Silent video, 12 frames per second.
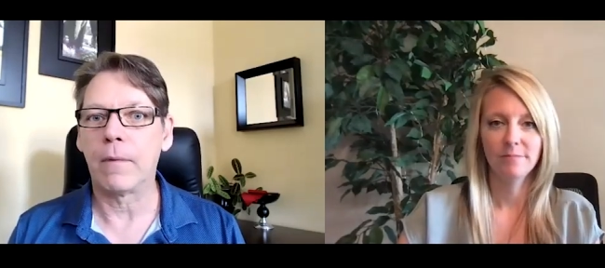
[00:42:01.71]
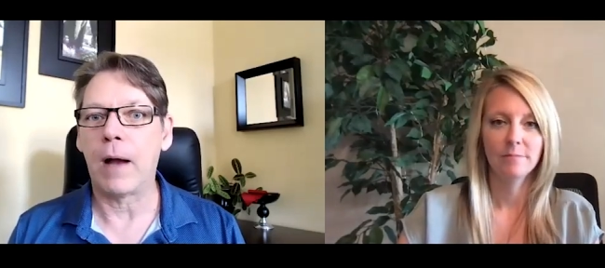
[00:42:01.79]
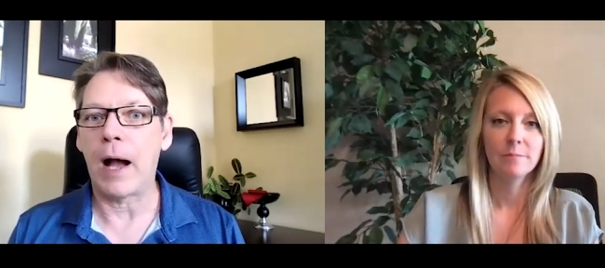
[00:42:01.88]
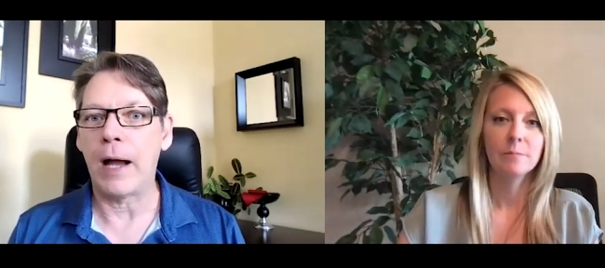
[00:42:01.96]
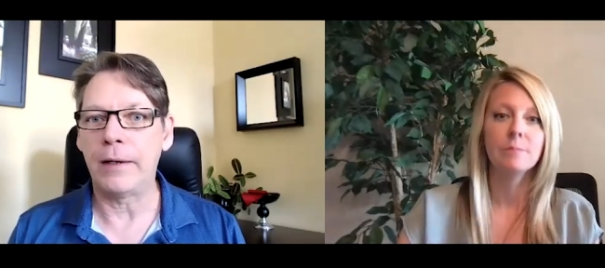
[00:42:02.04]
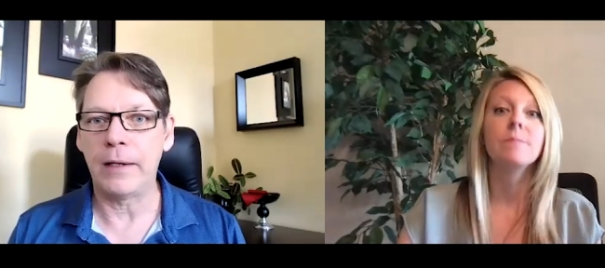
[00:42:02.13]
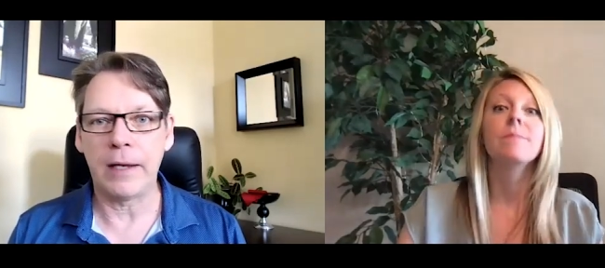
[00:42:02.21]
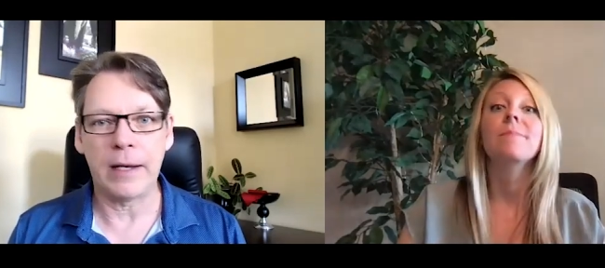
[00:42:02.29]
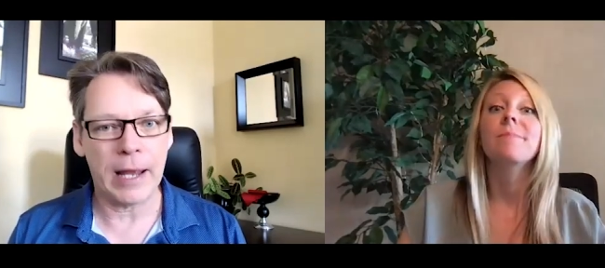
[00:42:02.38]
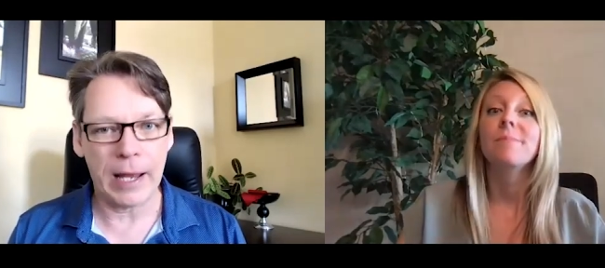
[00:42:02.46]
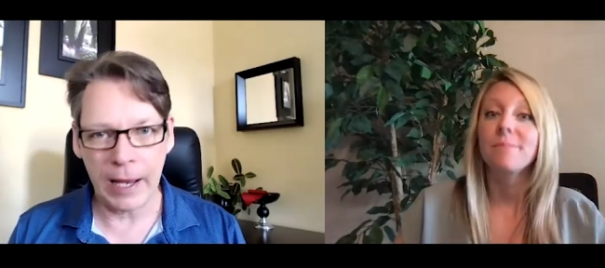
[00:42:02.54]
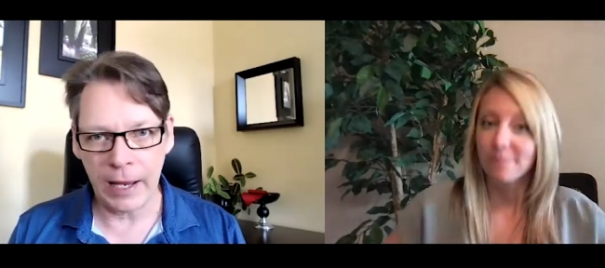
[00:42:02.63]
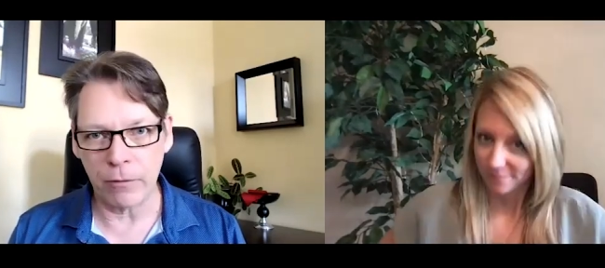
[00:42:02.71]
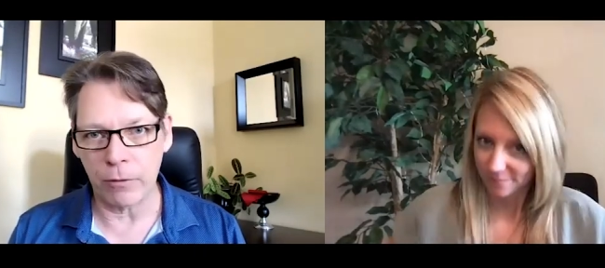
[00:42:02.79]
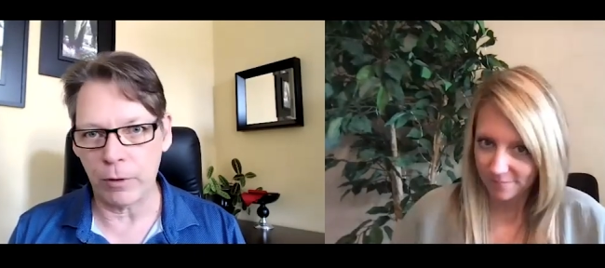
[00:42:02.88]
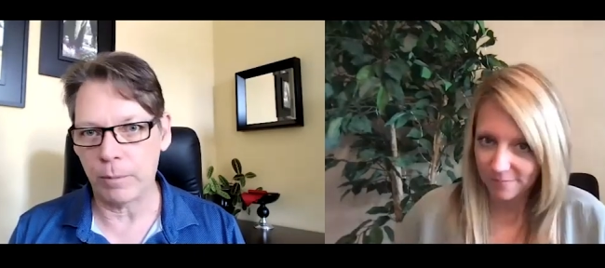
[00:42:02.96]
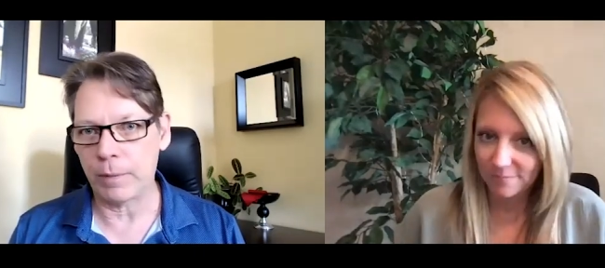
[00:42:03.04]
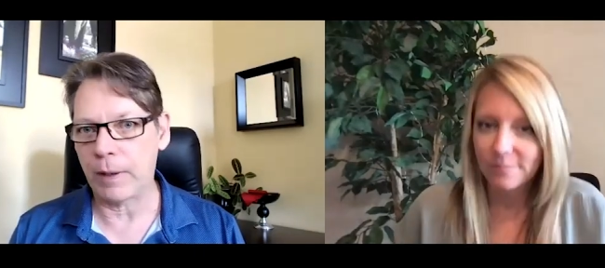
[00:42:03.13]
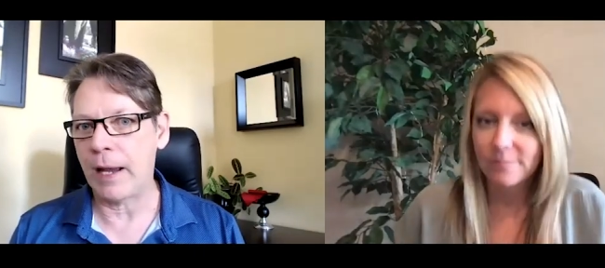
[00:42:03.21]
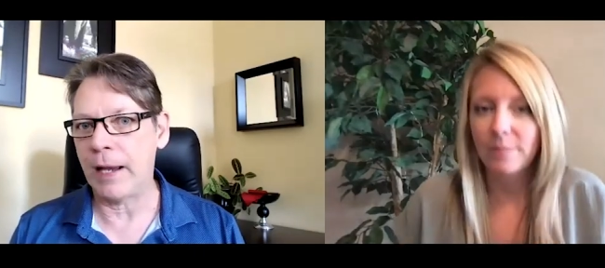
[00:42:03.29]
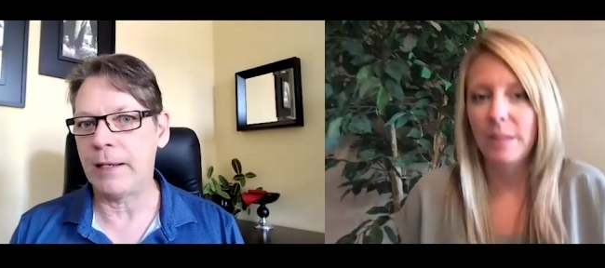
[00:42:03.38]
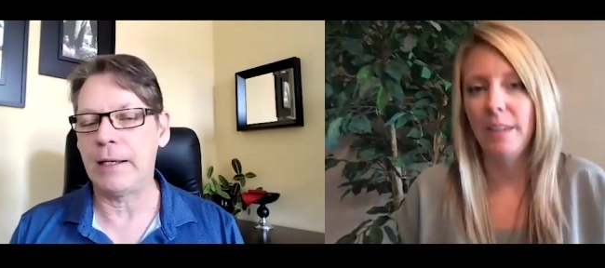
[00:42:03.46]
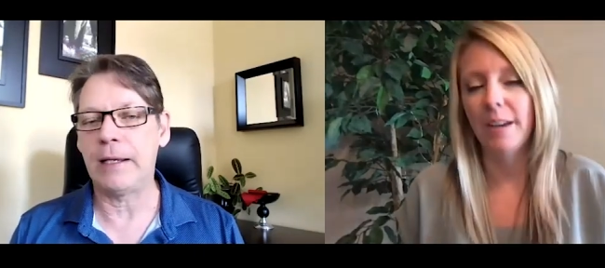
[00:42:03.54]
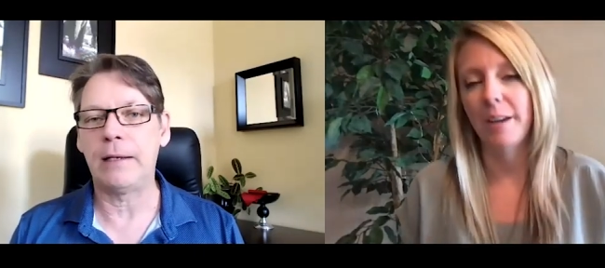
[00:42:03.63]
Speaker 1: I need an AA group. I
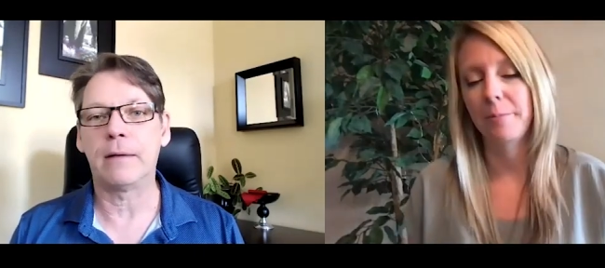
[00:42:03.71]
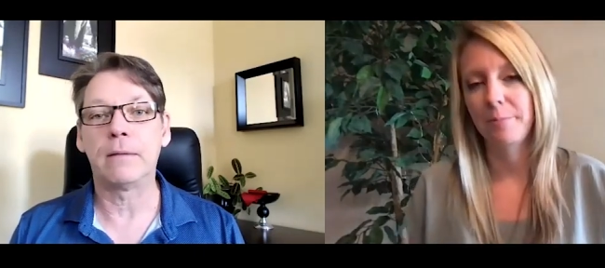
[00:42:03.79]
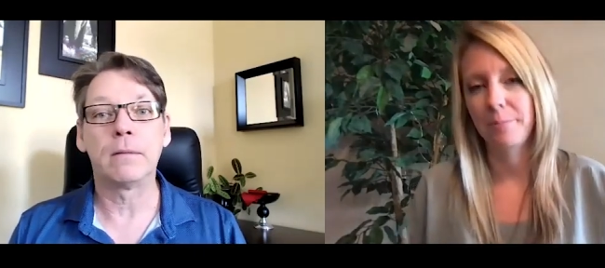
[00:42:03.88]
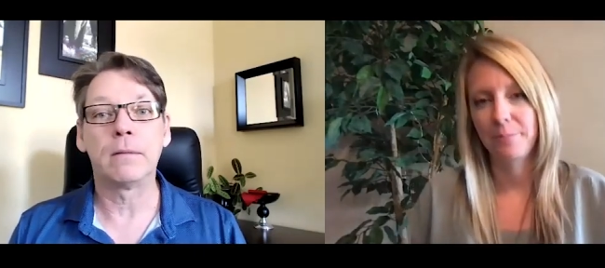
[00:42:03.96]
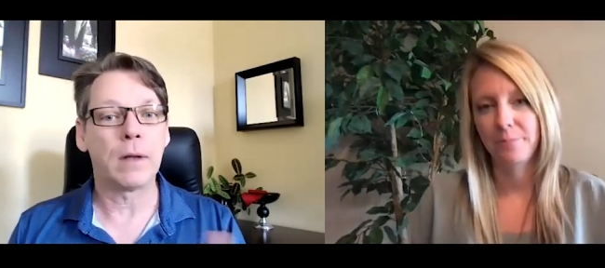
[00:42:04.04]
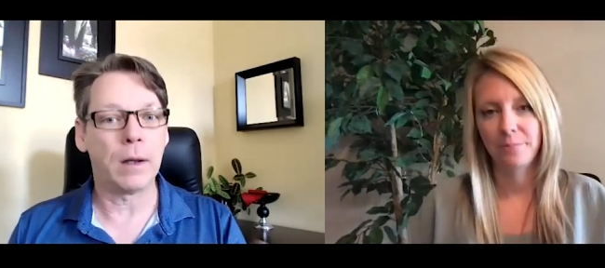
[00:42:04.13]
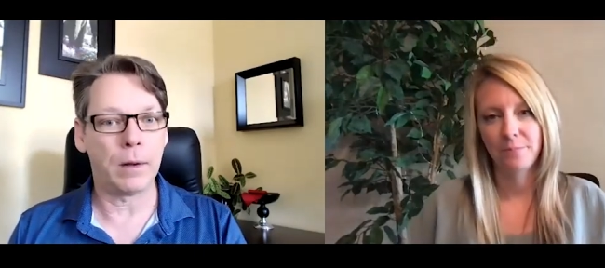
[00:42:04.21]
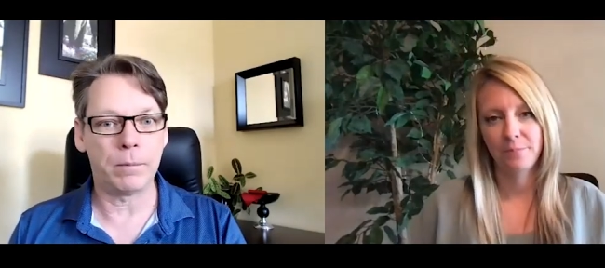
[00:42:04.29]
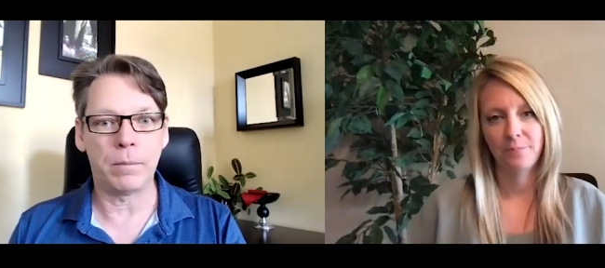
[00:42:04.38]
need yeah. a,